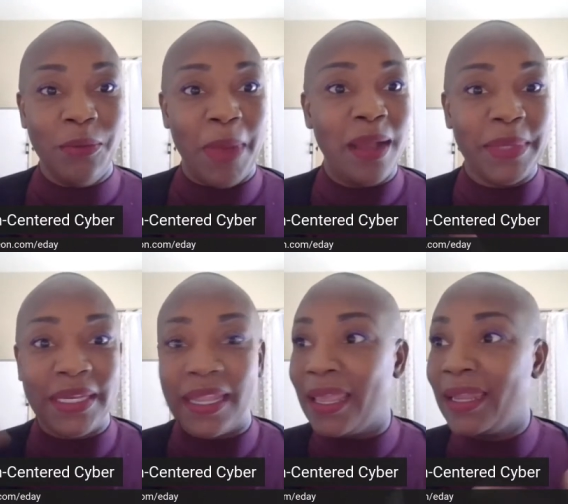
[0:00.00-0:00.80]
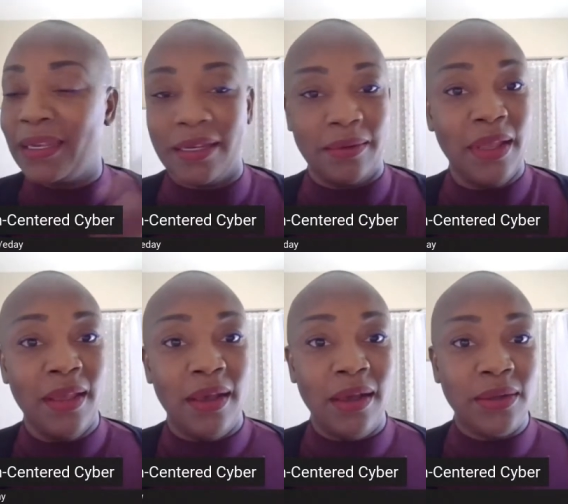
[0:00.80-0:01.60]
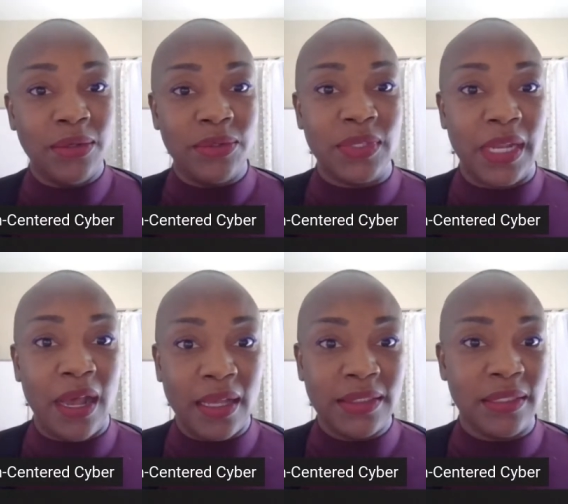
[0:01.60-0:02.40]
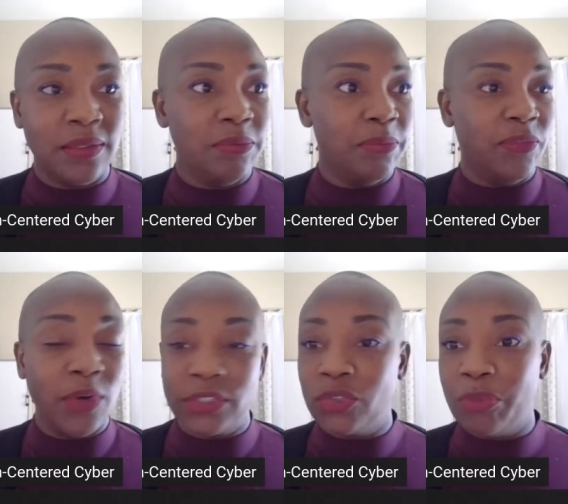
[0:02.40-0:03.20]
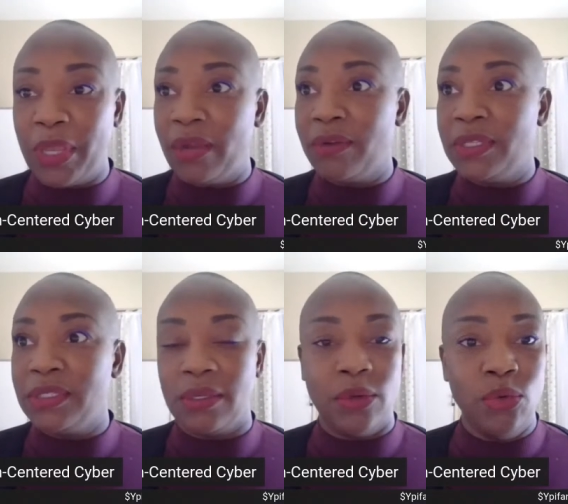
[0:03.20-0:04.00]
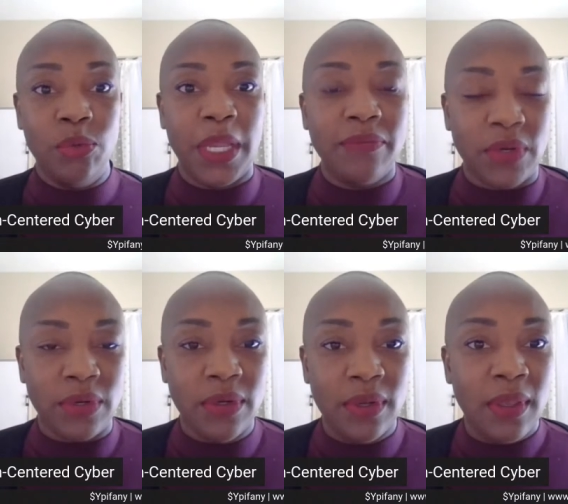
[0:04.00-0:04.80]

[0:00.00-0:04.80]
You know, mom and dad and uncles and aunts and foster parents, uh, whomever